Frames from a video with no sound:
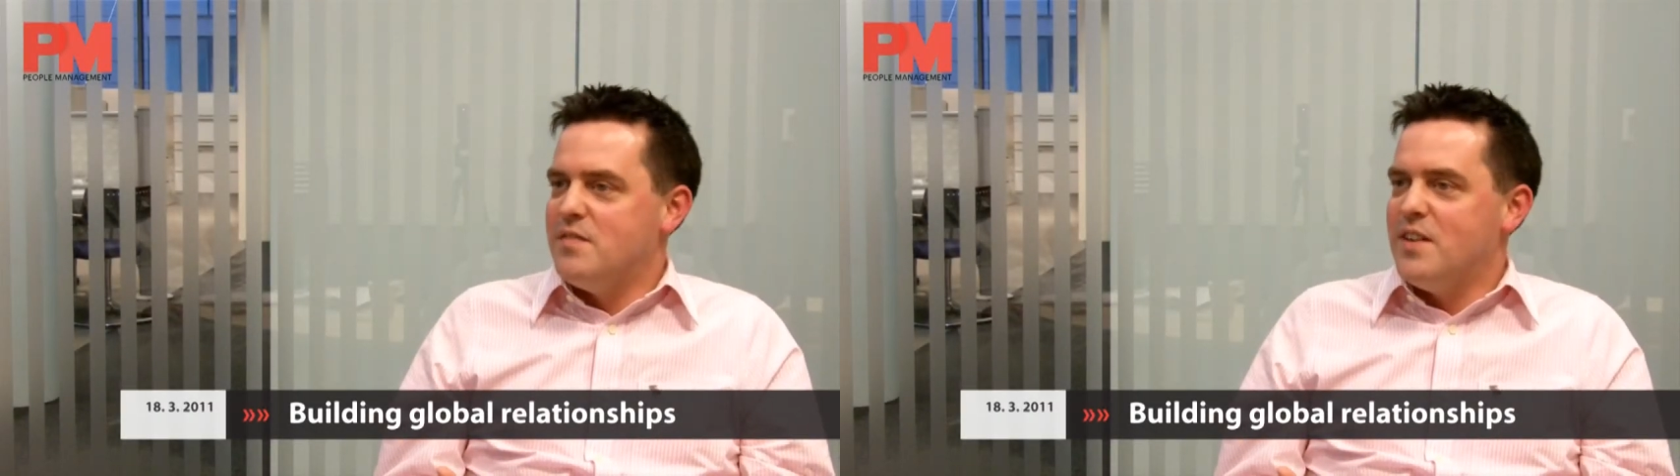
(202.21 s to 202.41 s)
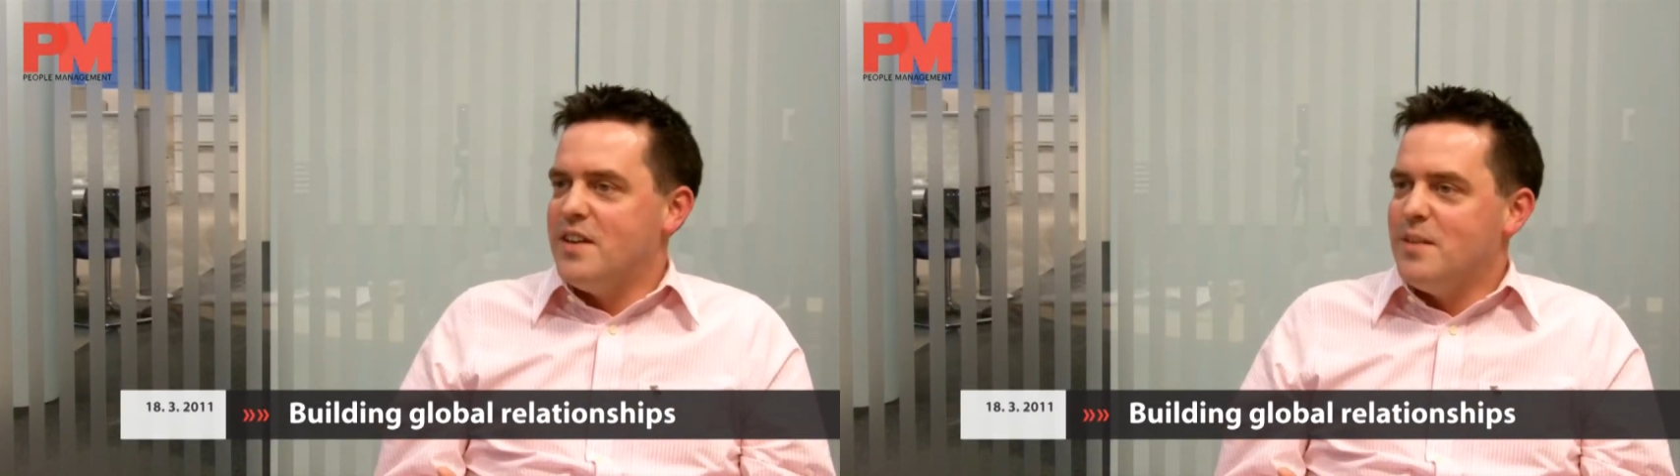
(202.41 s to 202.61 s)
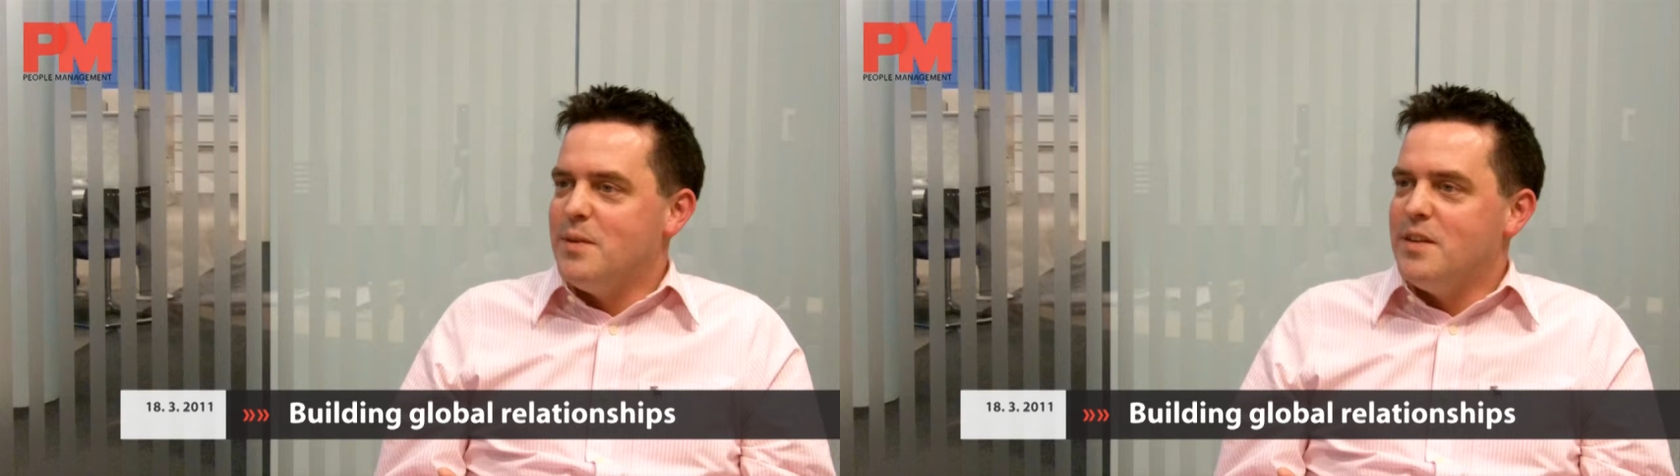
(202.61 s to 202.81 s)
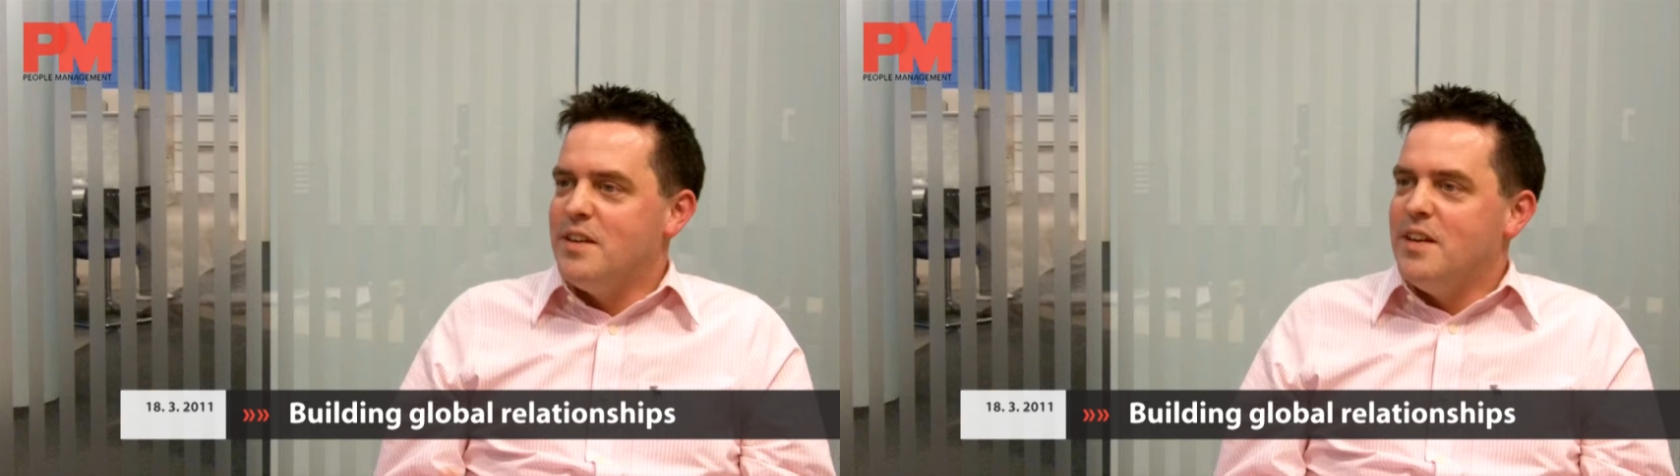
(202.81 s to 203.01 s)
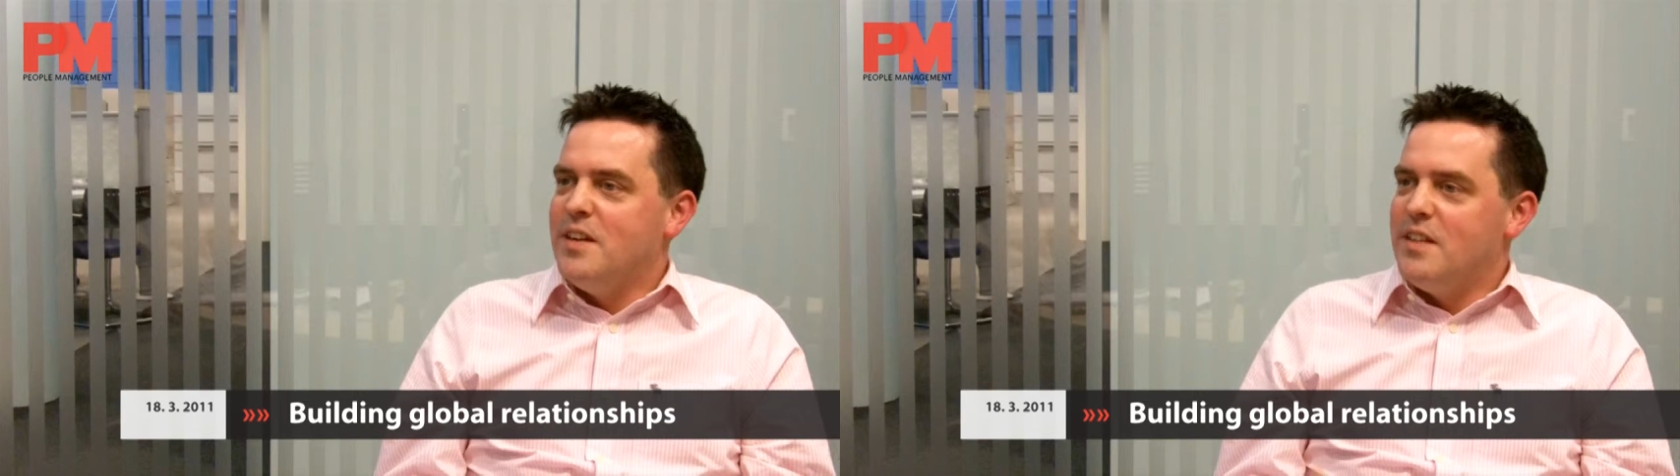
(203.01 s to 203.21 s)
environment
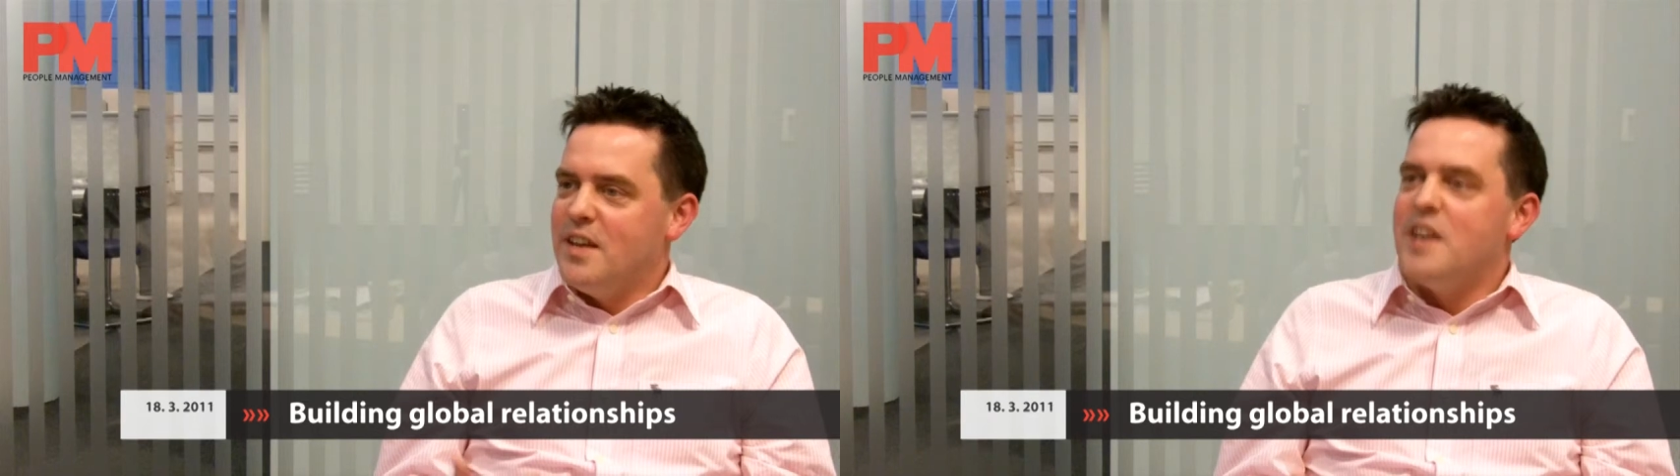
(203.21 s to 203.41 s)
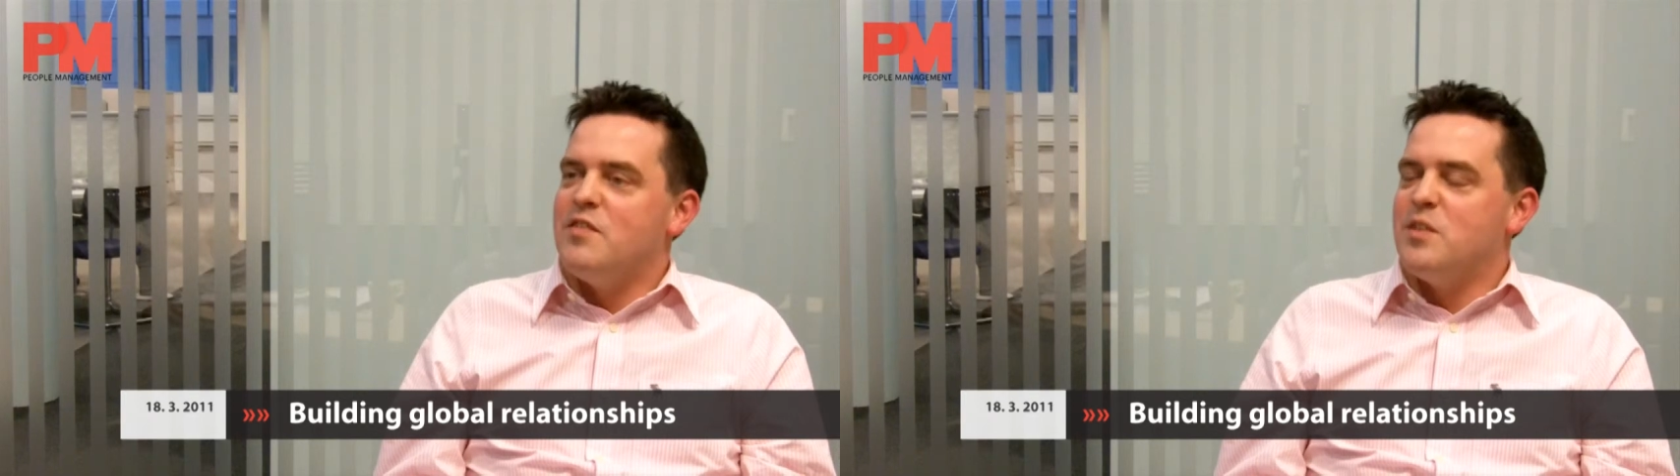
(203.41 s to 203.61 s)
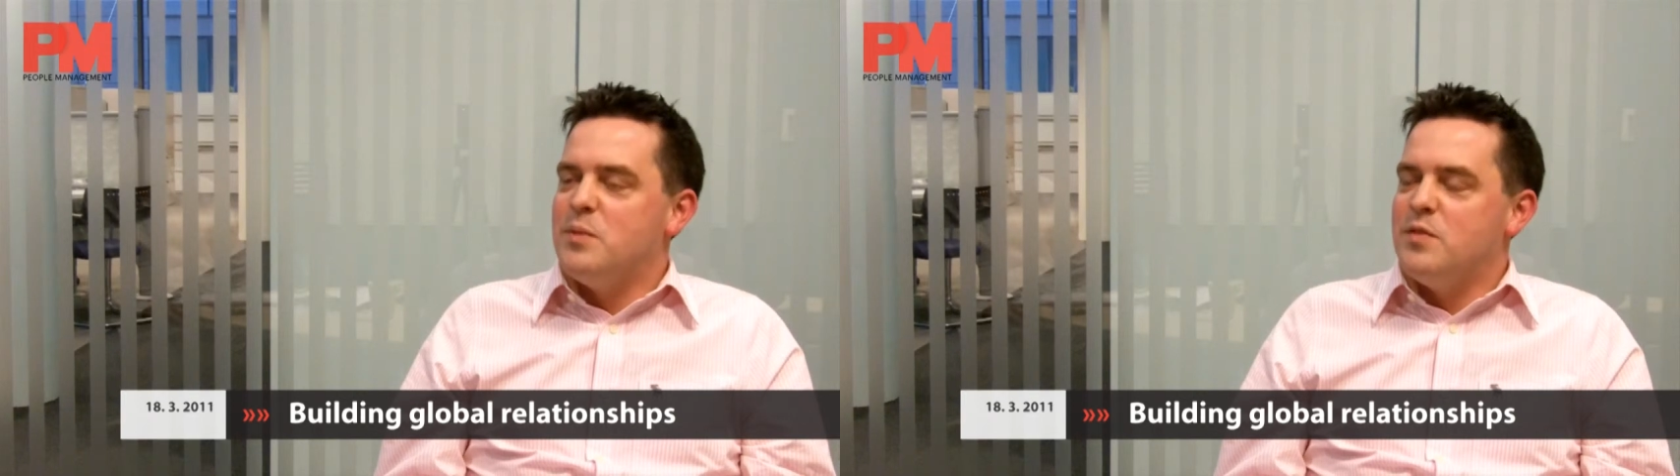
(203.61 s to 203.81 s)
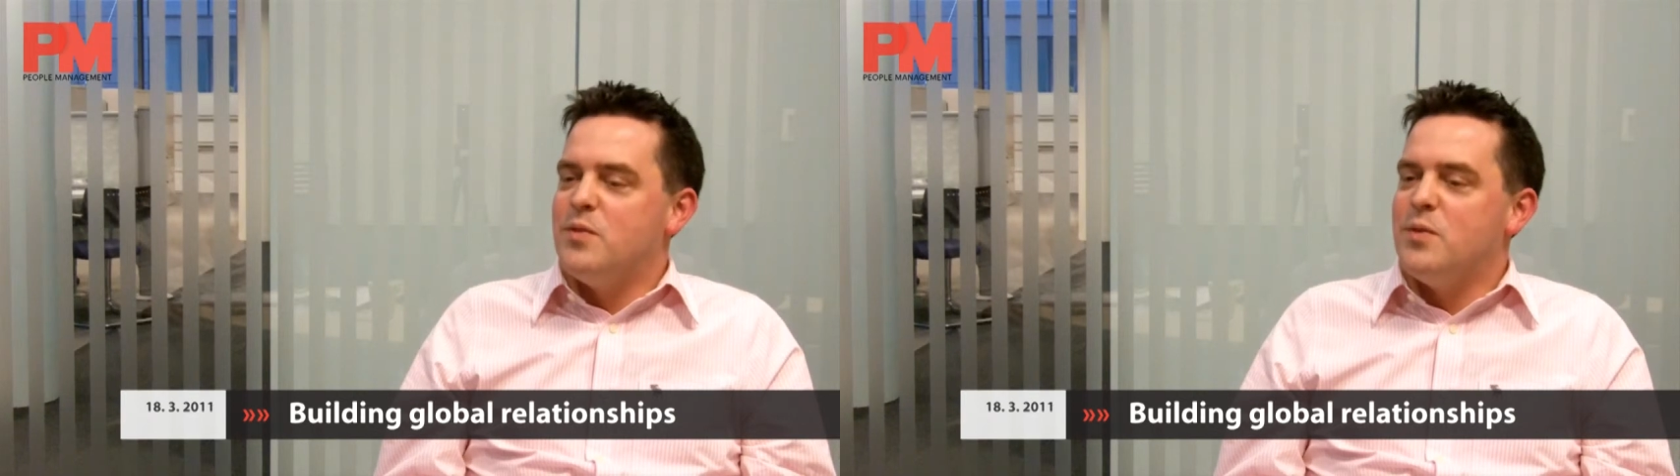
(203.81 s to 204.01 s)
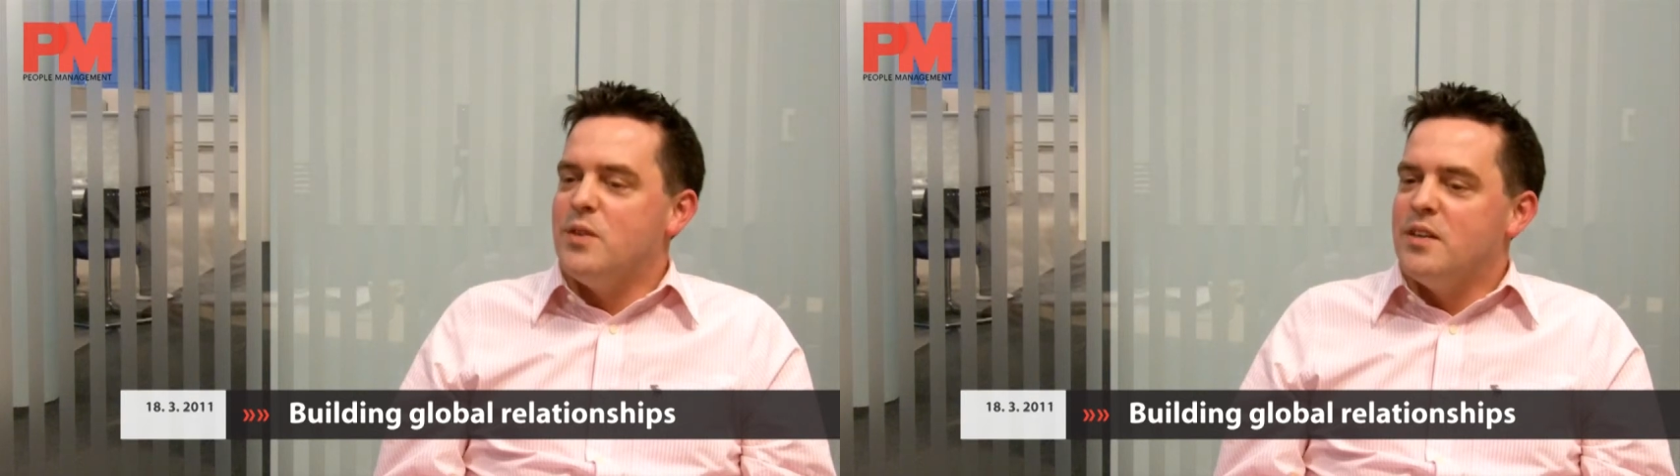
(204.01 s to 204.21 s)
than ever
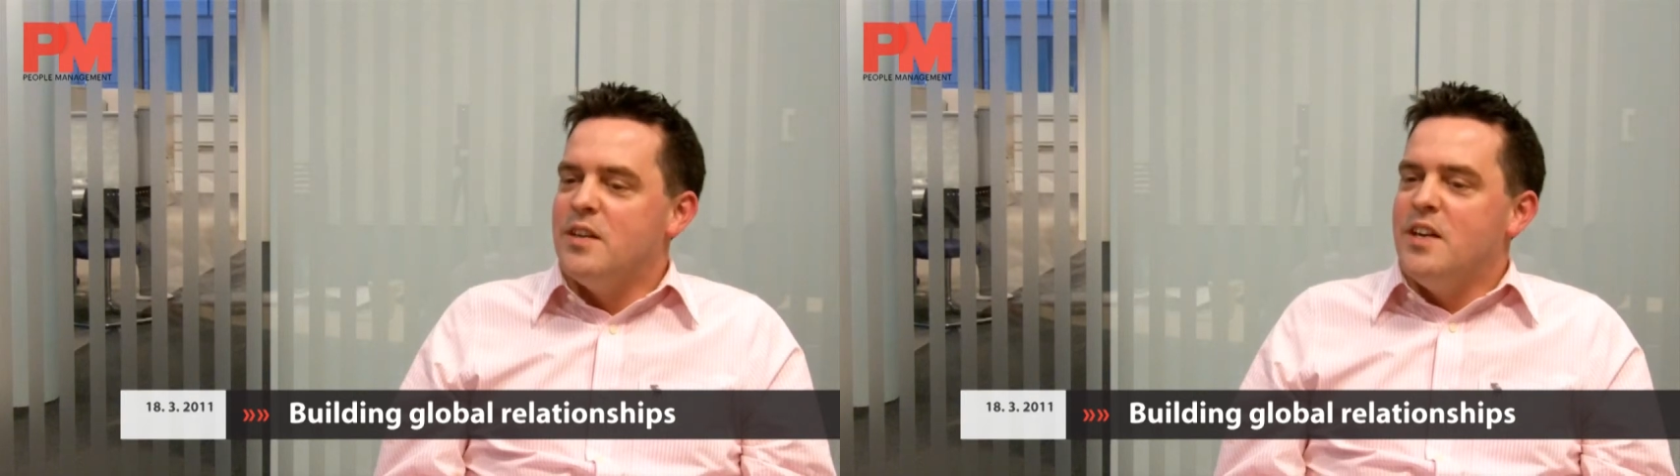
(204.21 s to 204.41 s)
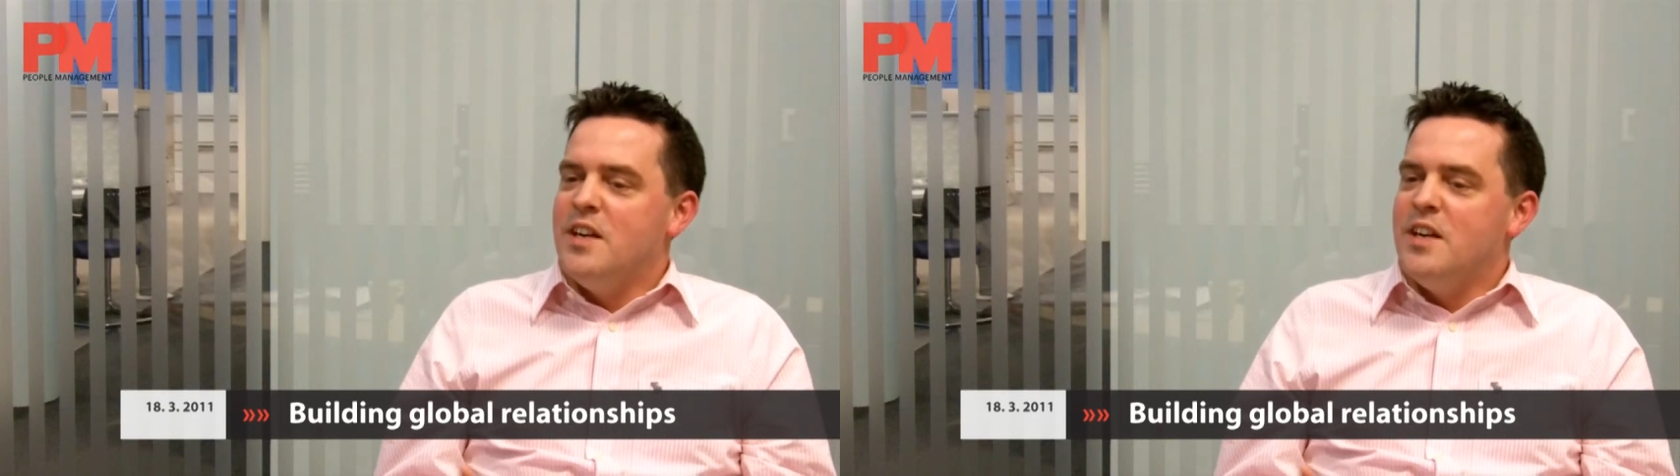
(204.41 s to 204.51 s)
before.